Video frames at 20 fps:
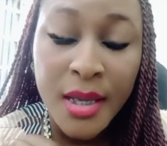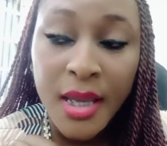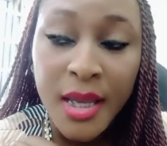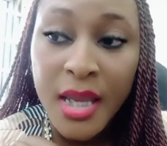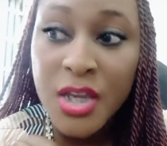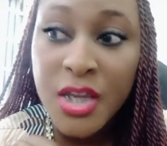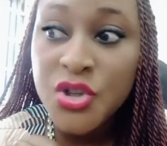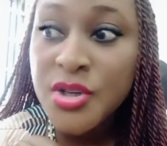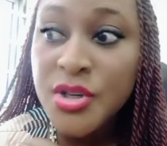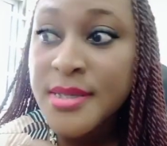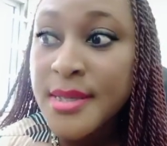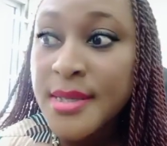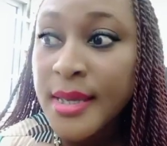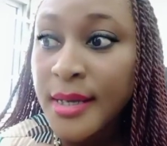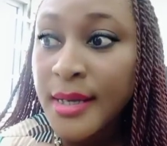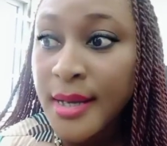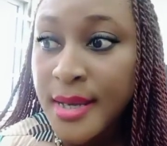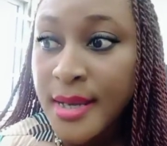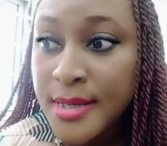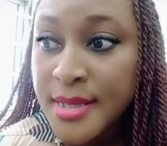If she
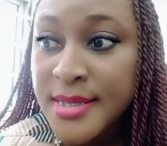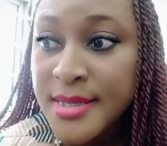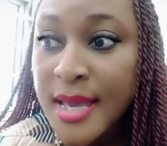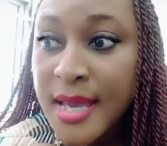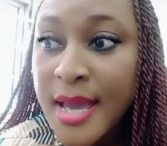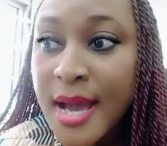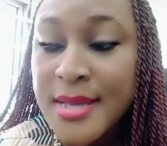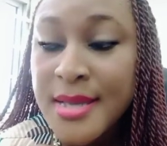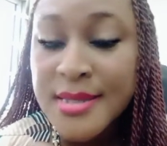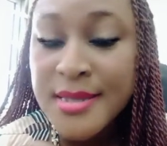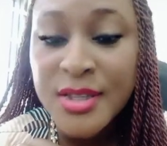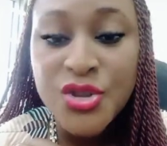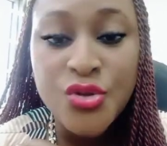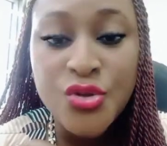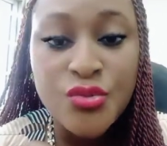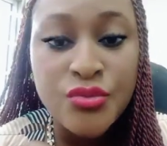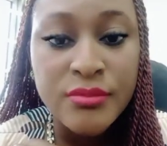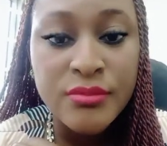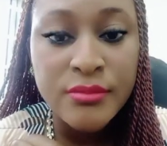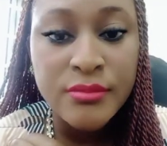said, ladies, I ask that
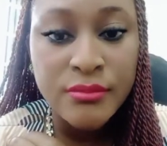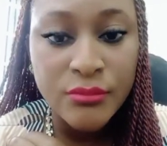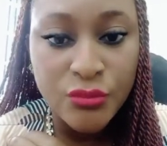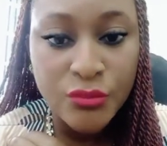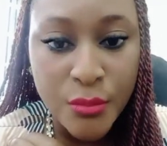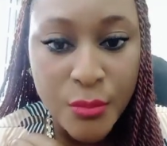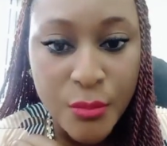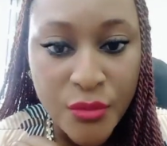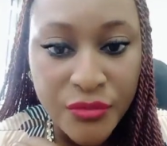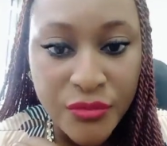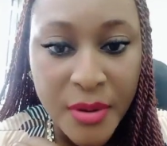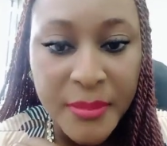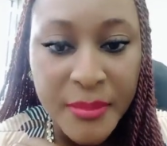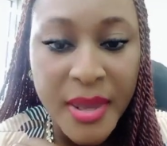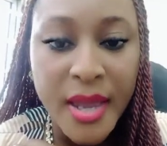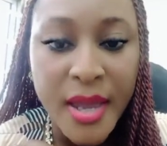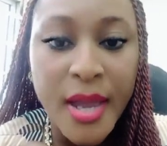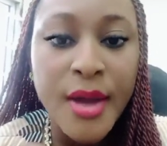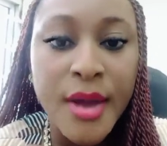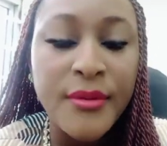you remove from
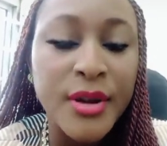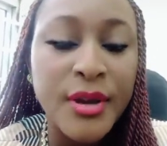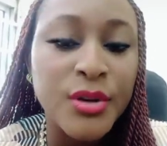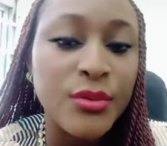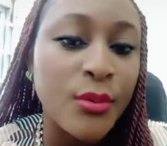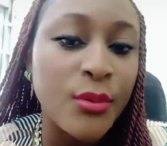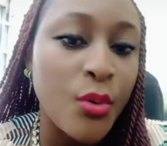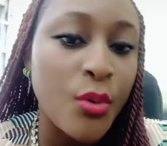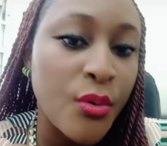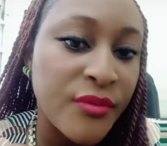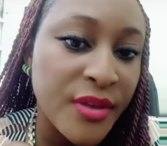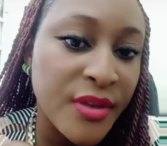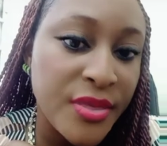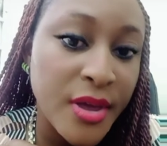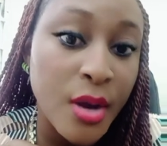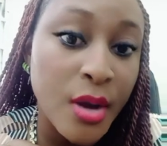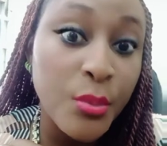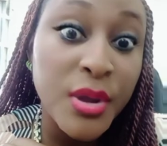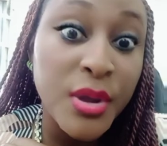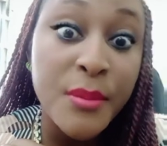here and you go over
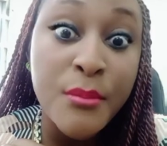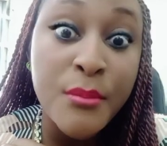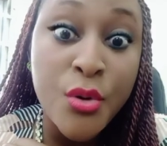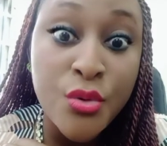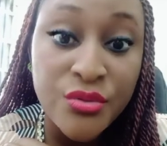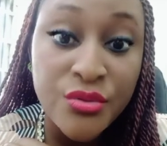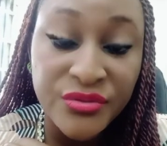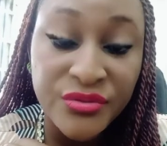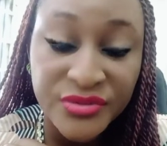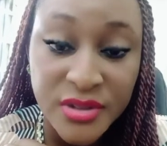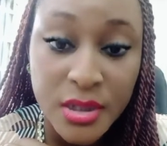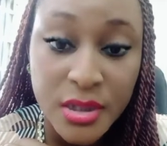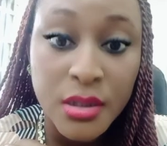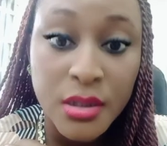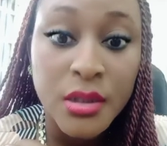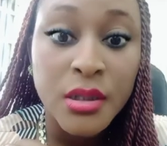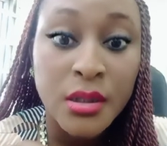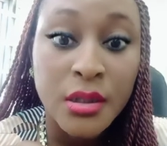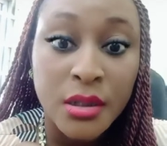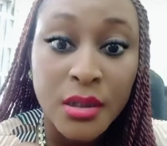there, we moved.
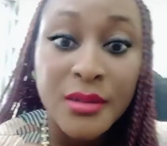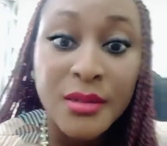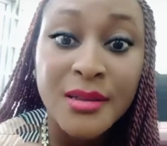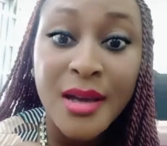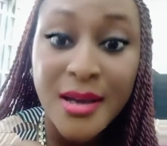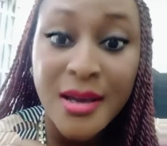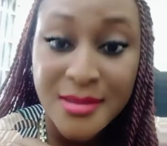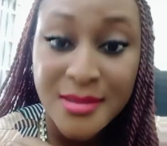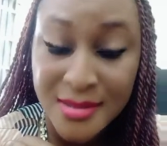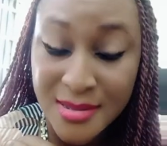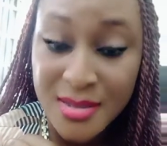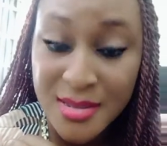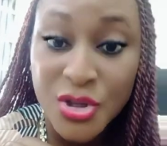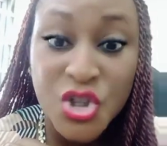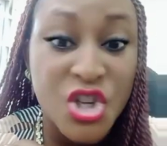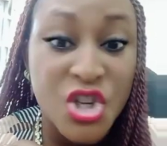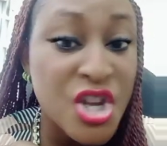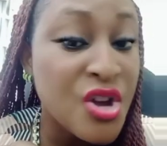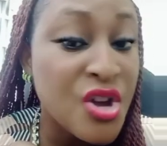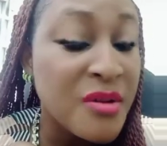Yes,
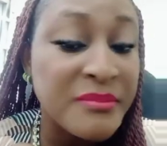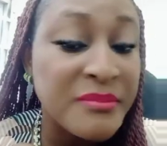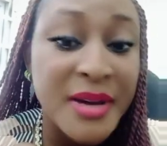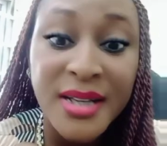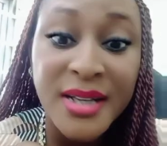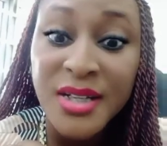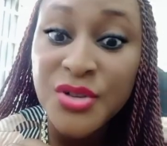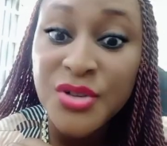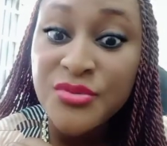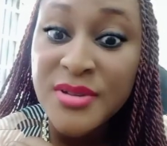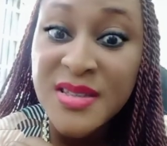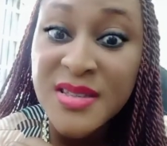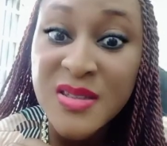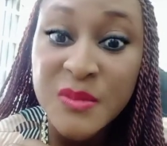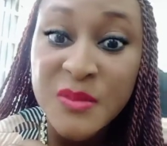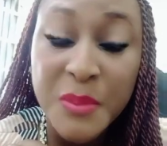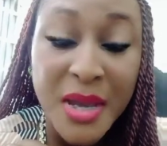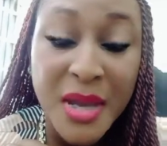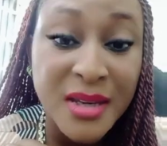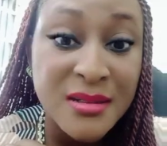she commanded
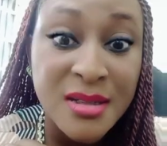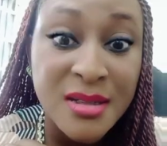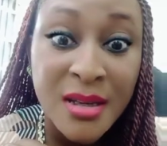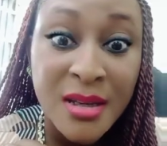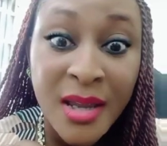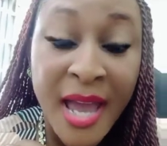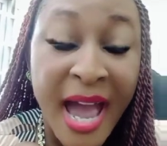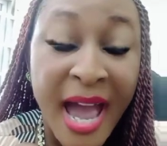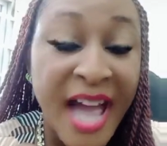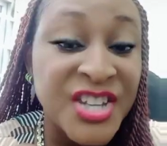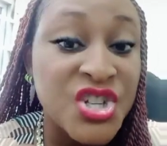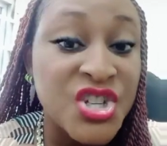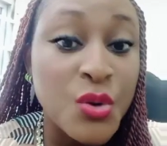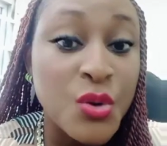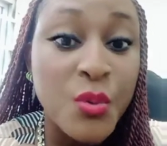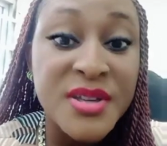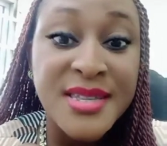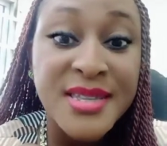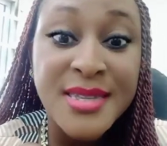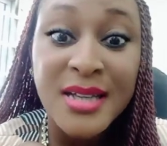respect. And she
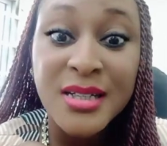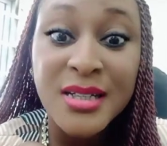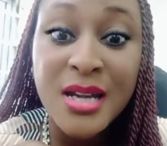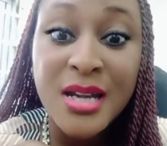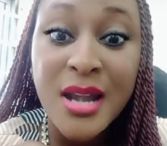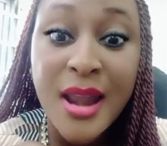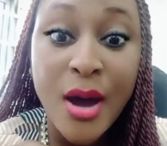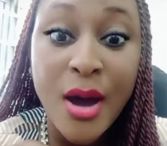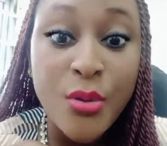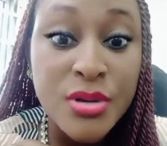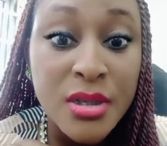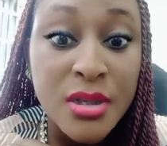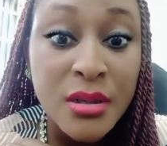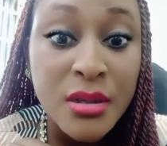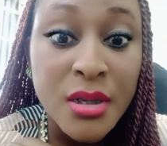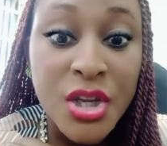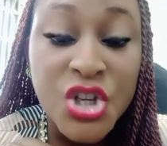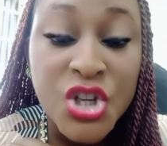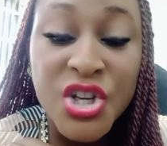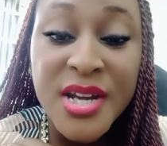was not
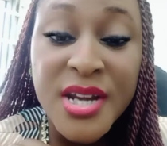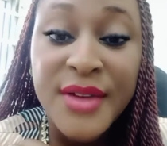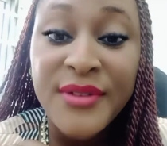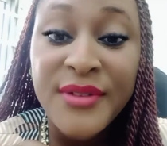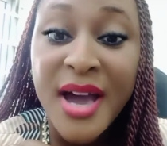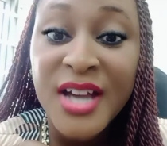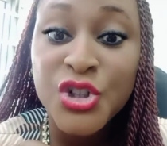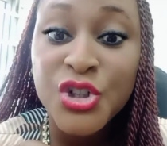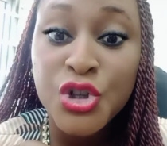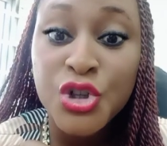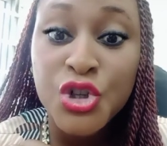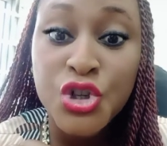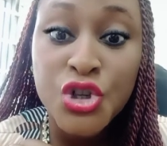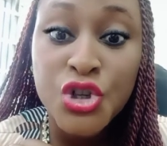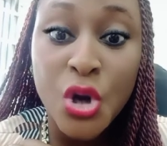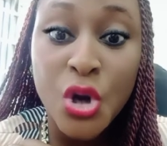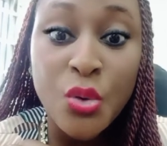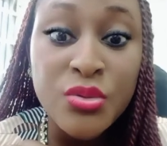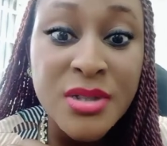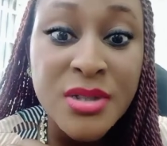loud. She never had to
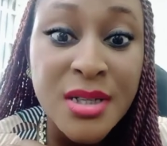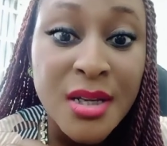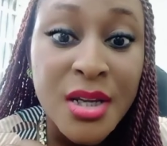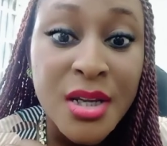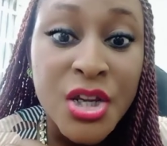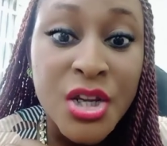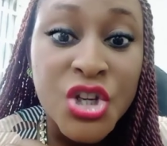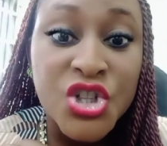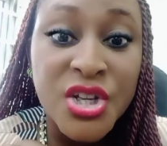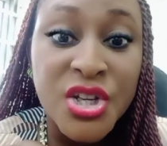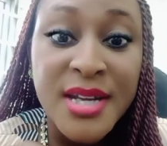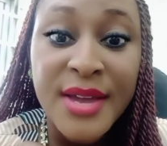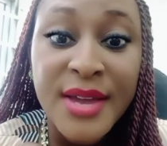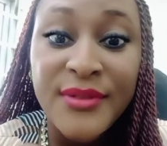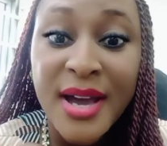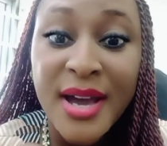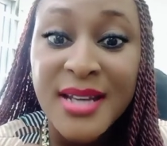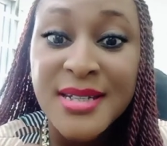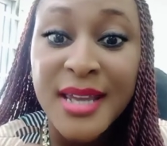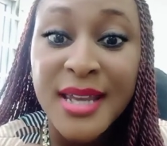shout. She
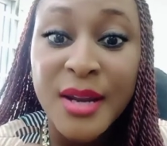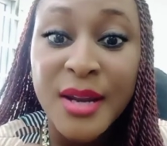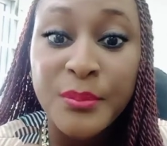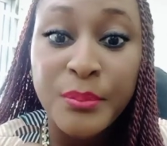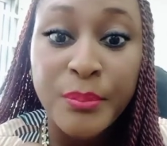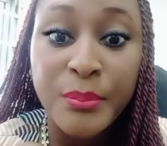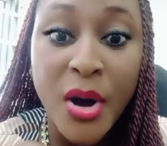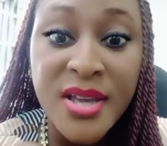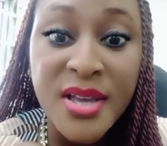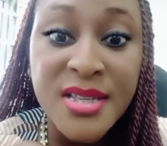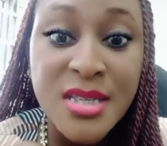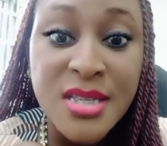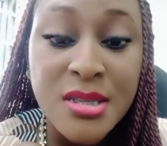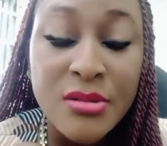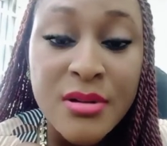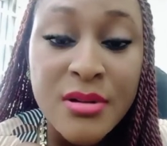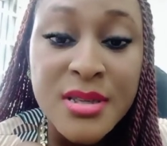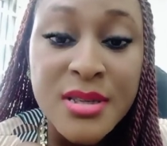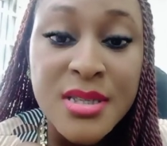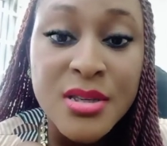never had to get
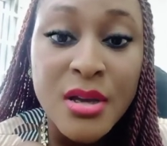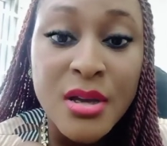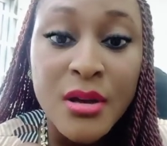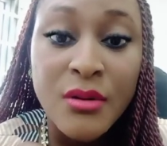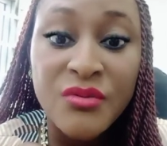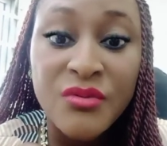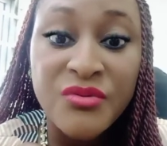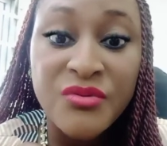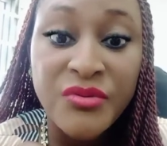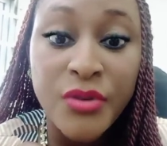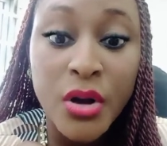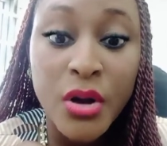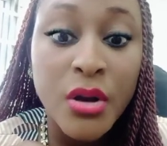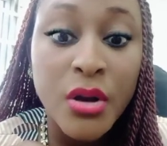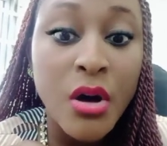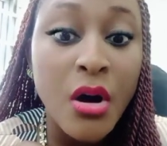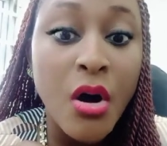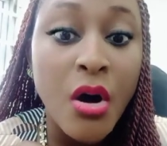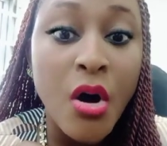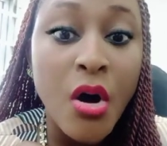boisterous,
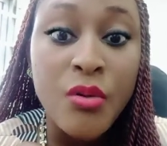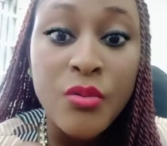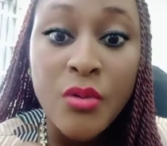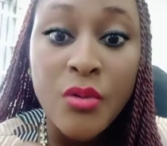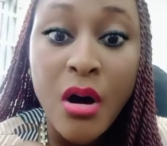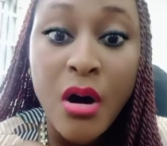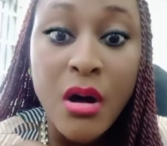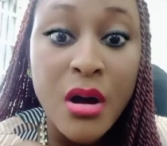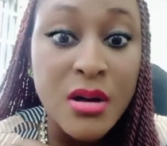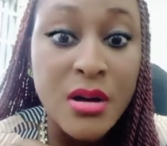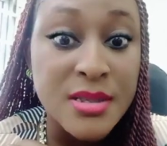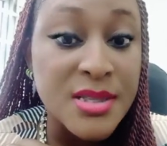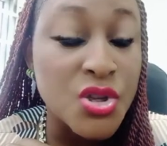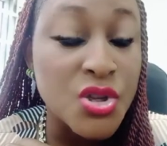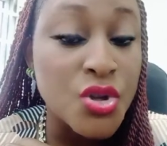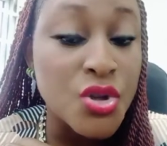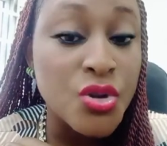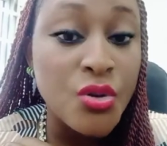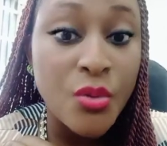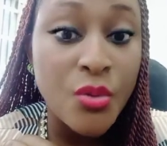vulgar or raucous.
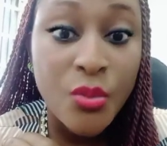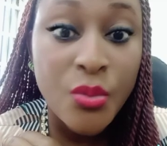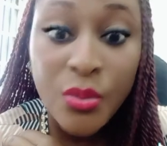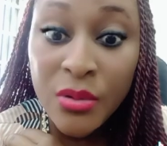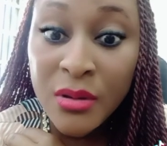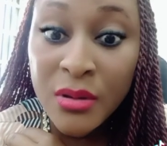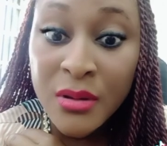No,